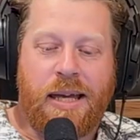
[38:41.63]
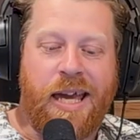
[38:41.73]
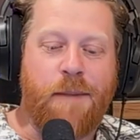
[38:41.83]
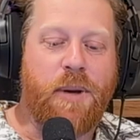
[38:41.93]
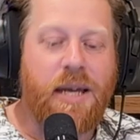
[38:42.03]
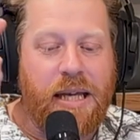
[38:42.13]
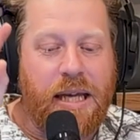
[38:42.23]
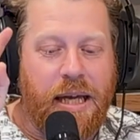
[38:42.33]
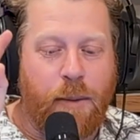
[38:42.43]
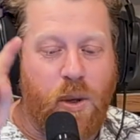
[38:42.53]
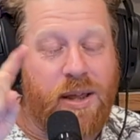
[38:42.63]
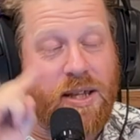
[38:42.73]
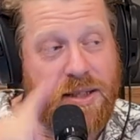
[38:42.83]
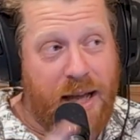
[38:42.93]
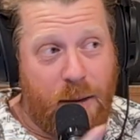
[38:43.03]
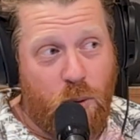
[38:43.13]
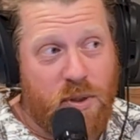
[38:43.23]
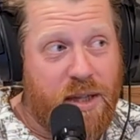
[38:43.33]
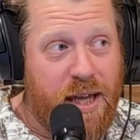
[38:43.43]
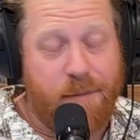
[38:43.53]
keeping with the Star
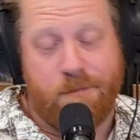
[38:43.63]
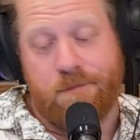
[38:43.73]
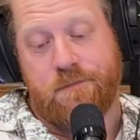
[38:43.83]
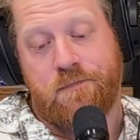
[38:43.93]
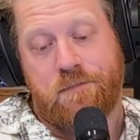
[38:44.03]
Wars theme.